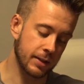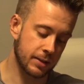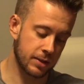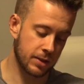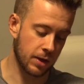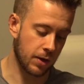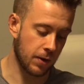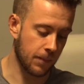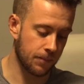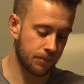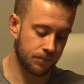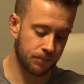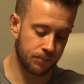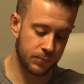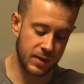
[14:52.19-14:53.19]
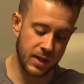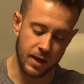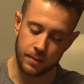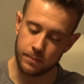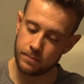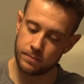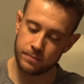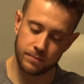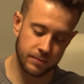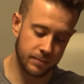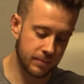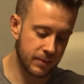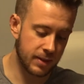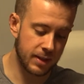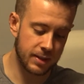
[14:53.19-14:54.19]
So yeah,
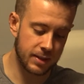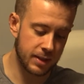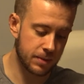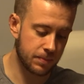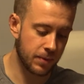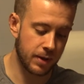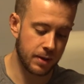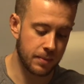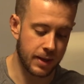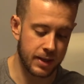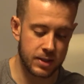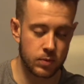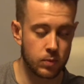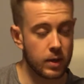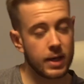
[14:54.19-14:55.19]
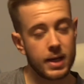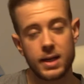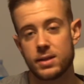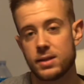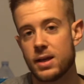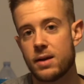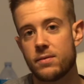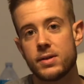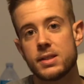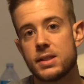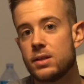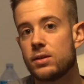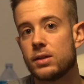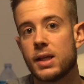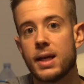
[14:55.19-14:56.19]
this is pretty much what I eat every
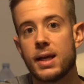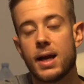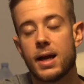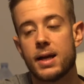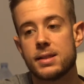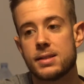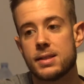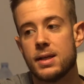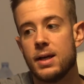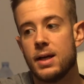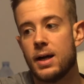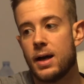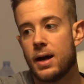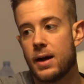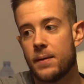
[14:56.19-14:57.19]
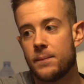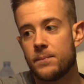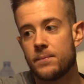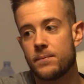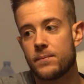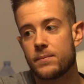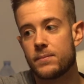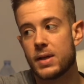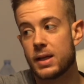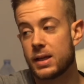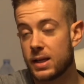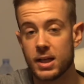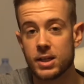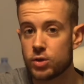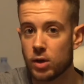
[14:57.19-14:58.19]
single day, guys. Like
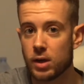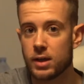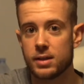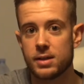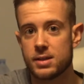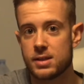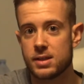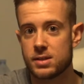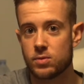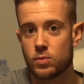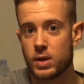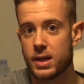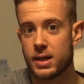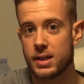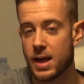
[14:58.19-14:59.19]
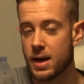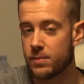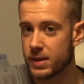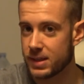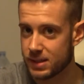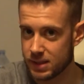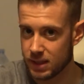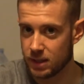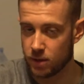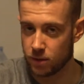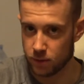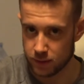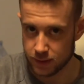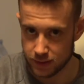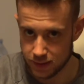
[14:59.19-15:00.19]
literally, this is what I eat every
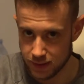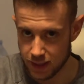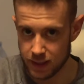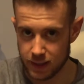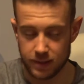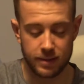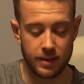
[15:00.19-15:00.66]
single day.